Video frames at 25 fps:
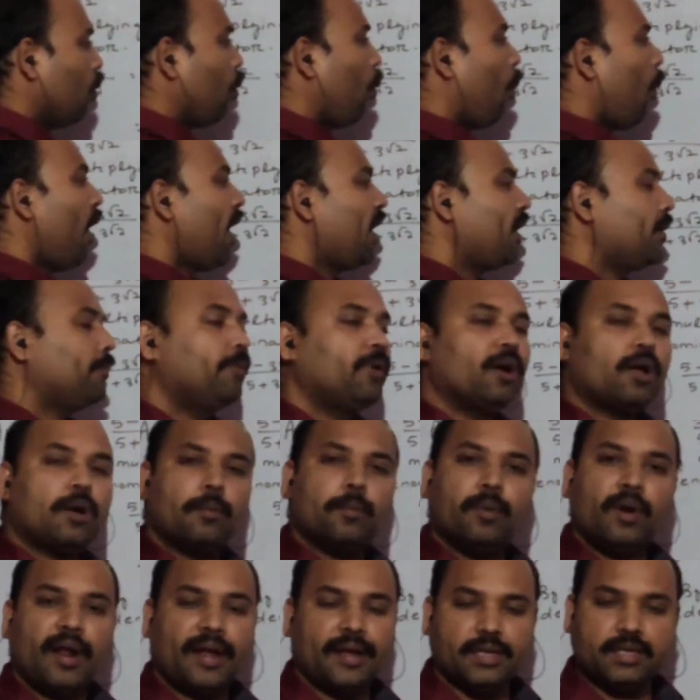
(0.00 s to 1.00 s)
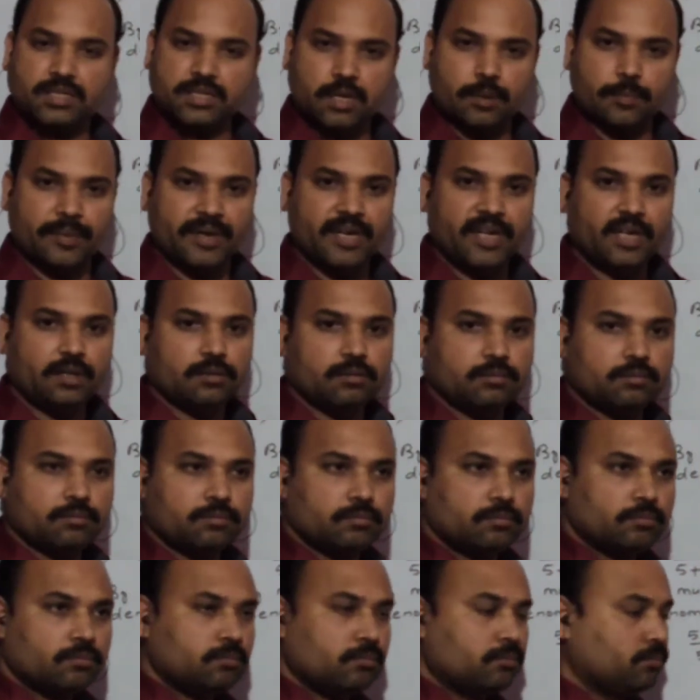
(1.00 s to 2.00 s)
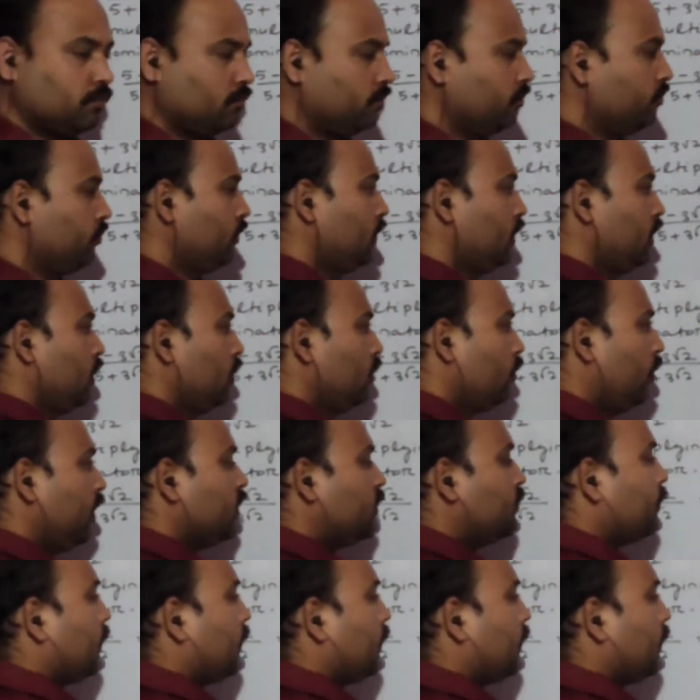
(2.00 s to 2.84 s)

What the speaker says: one formula is coming. Which